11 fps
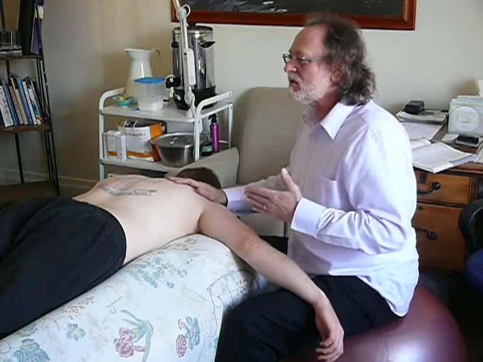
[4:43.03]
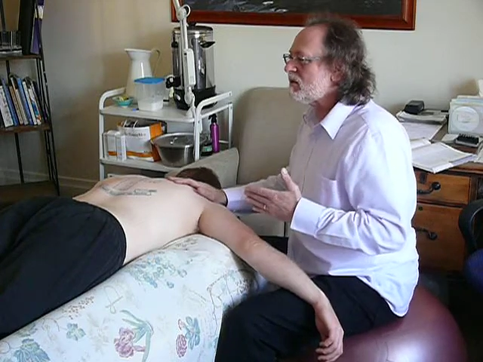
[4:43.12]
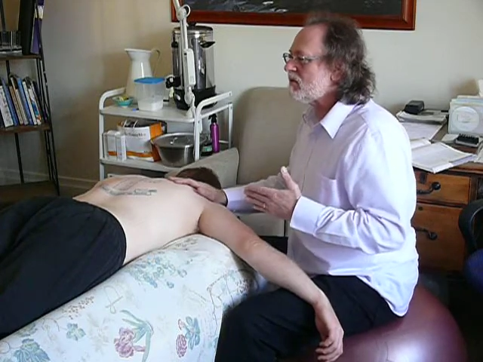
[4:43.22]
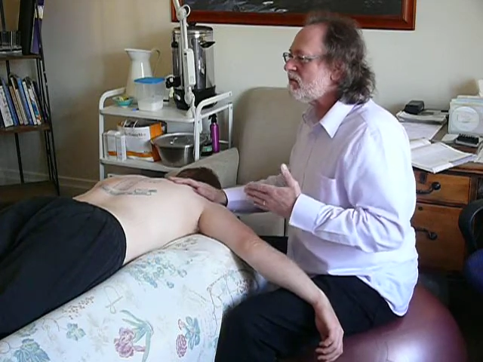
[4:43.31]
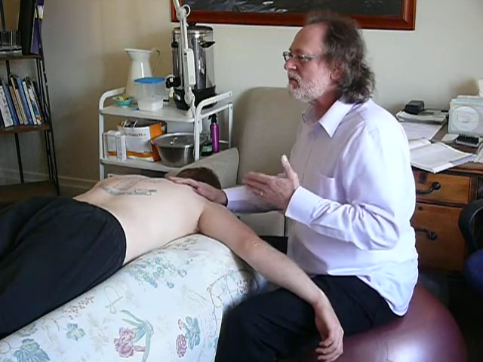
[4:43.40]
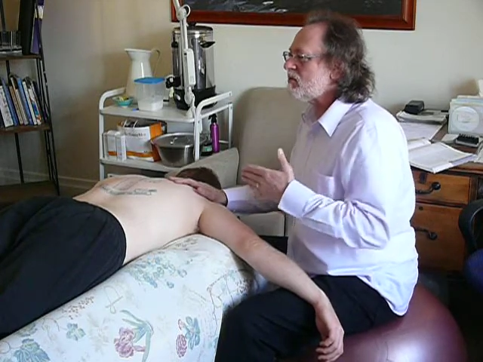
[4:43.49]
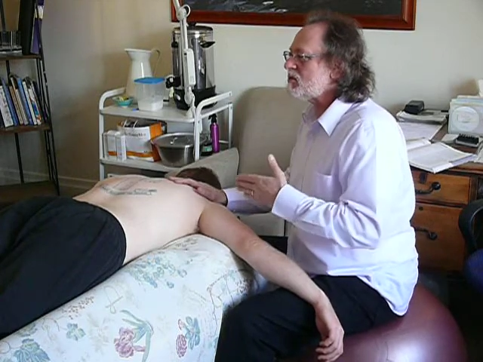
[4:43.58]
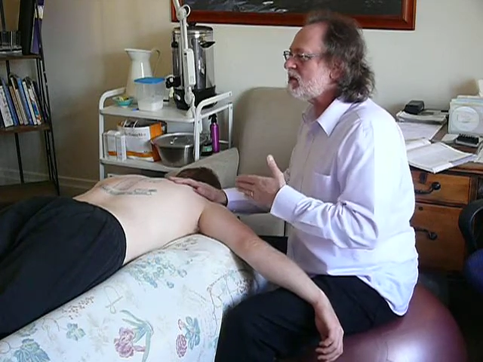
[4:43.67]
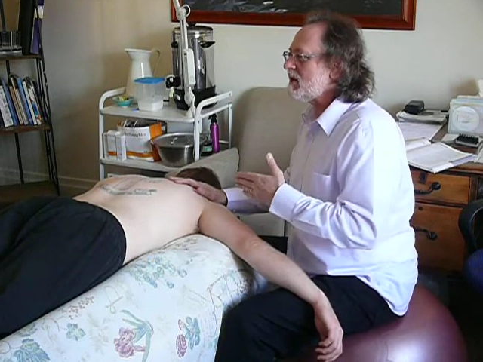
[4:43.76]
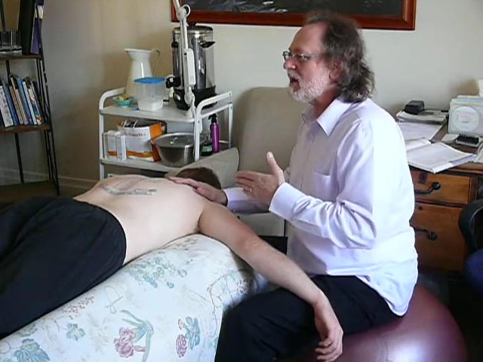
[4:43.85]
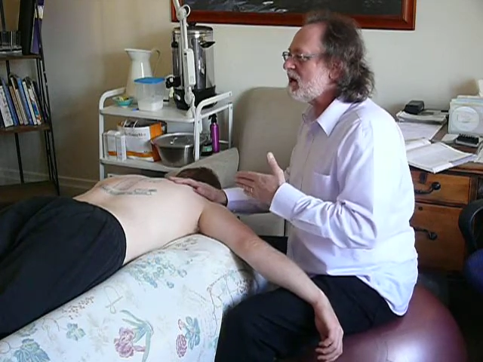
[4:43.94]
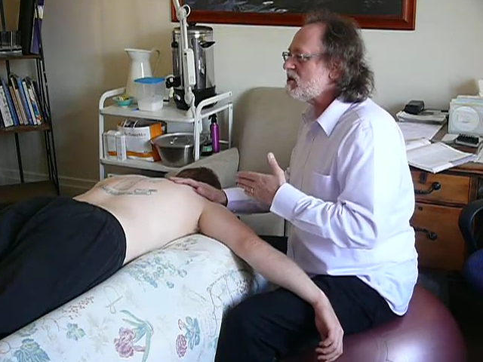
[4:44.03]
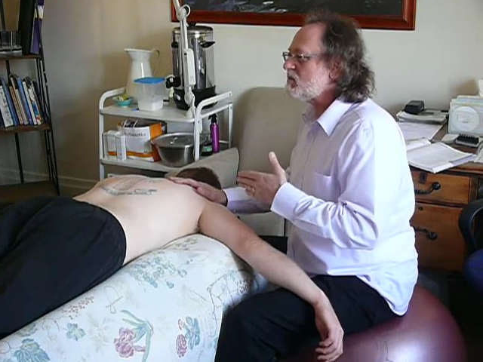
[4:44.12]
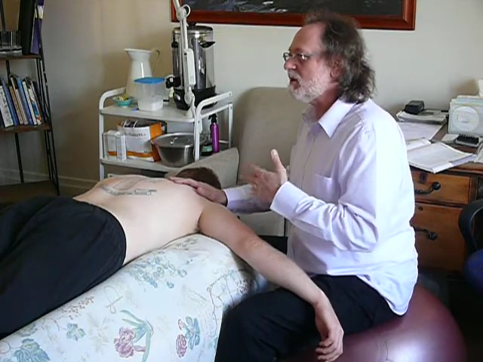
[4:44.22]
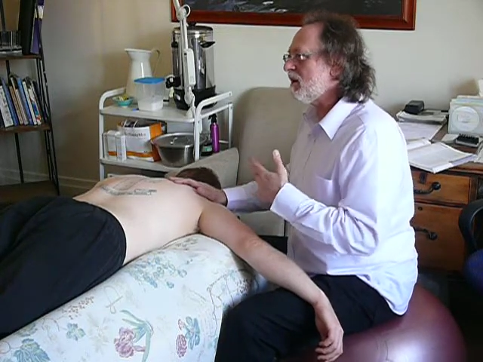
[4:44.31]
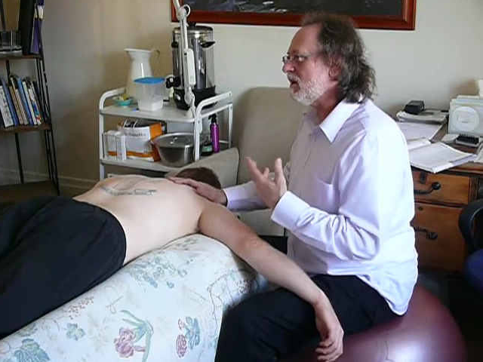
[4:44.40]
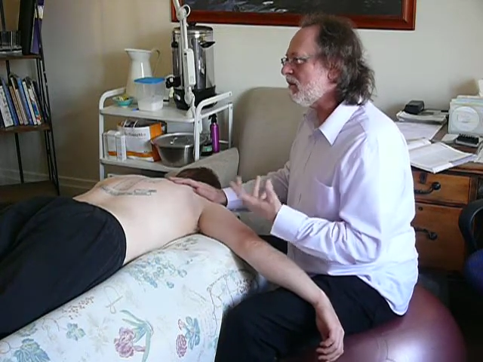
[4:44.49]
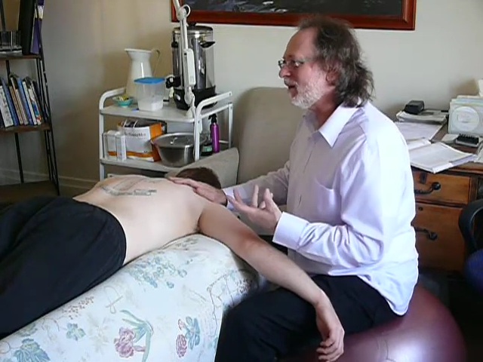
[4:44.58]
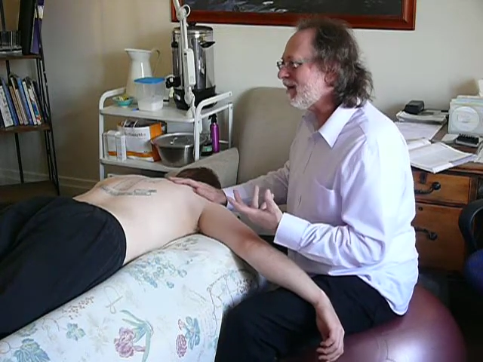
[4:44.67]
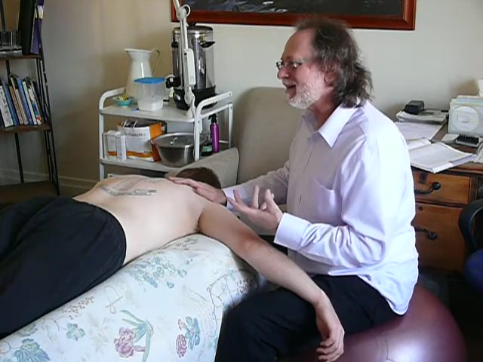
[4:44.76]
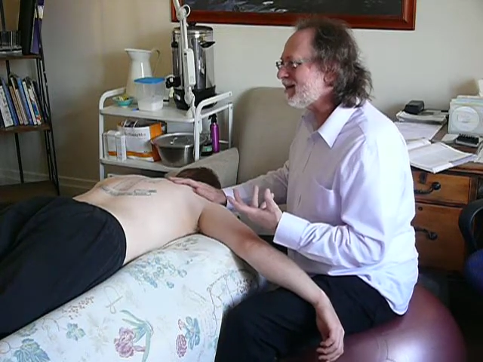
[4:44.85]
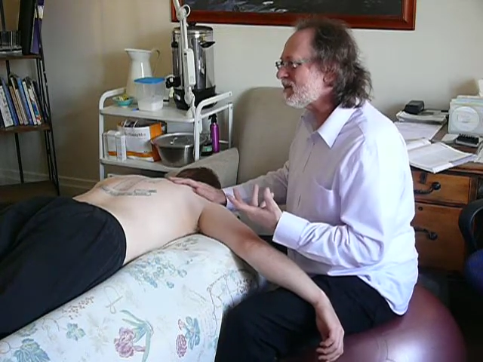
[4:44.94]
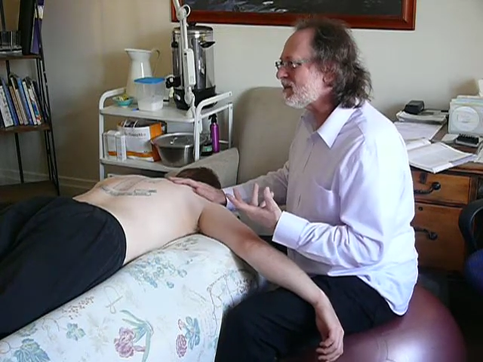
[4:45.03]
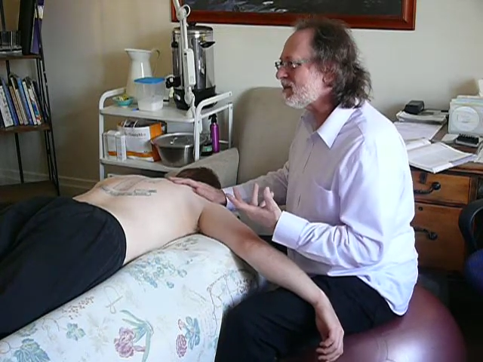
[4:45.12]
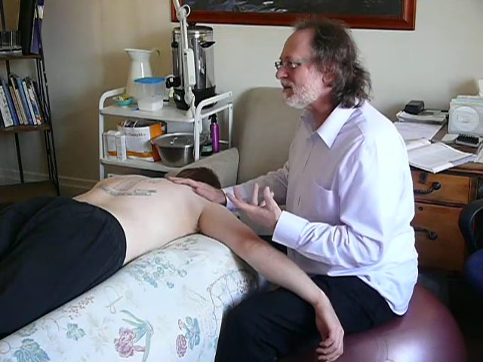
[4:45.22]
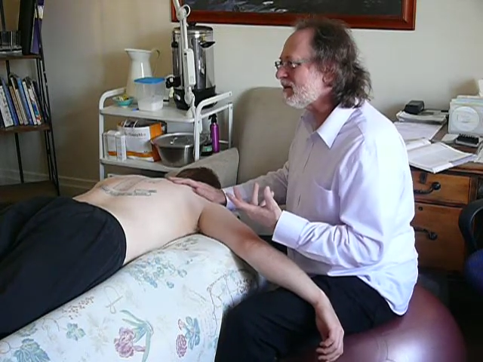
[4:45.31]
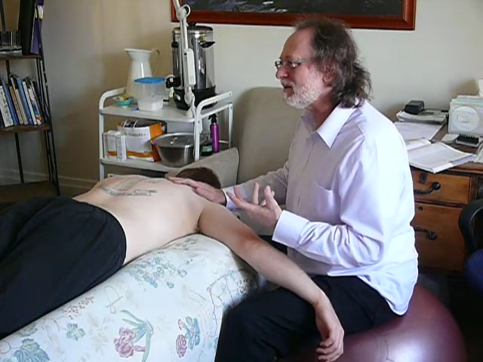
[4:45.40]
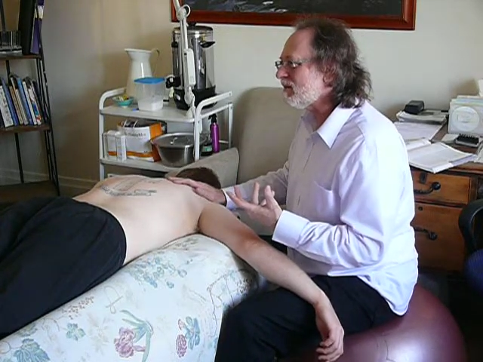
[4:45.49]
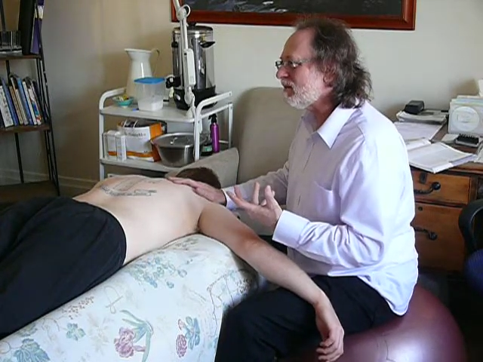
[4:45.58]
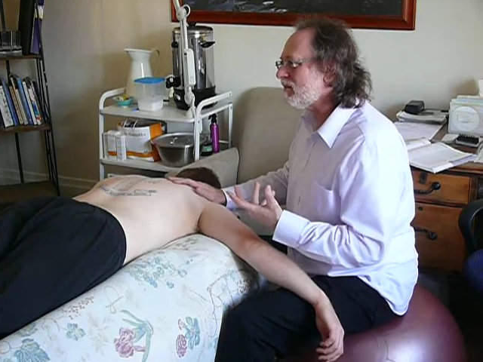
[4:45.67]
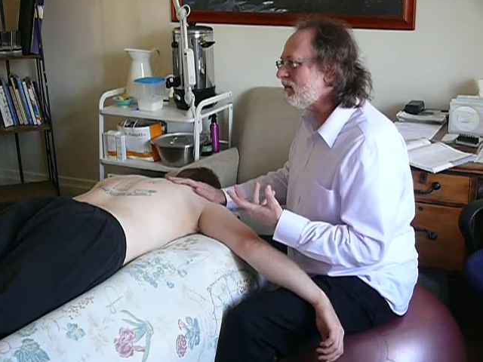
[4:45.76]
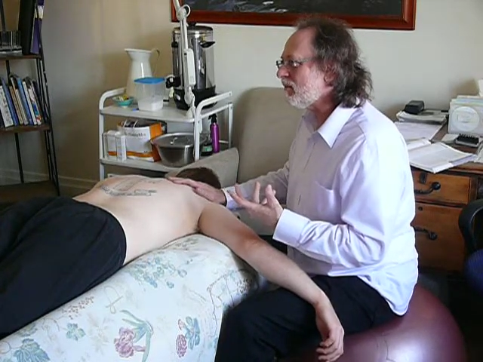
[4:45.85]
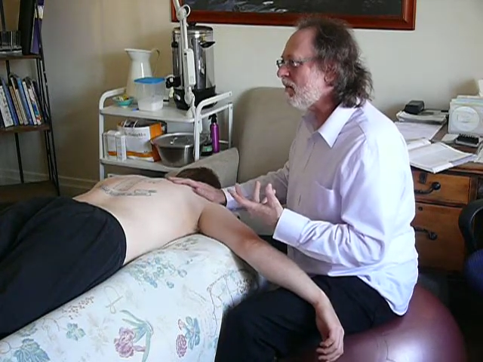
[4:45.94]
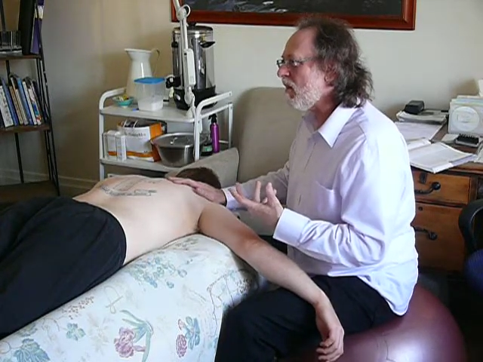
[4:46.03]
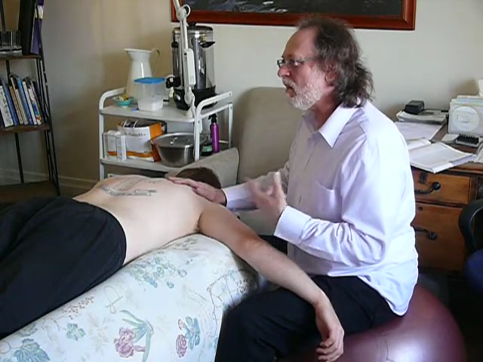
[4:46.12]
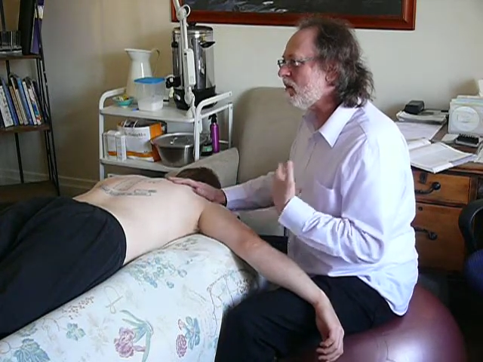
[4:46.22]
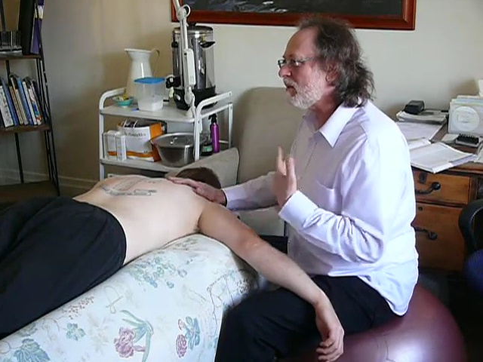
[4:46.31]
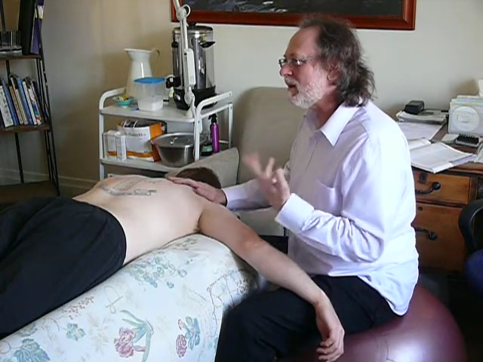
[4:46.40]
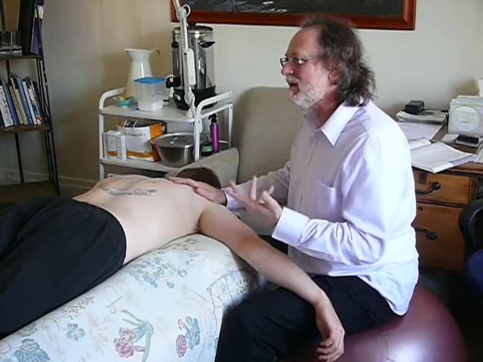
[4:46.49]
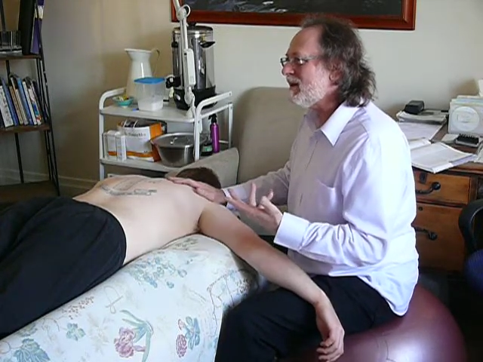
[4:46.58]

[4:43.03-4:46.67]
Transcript: the first engagement and a release, if you follow me.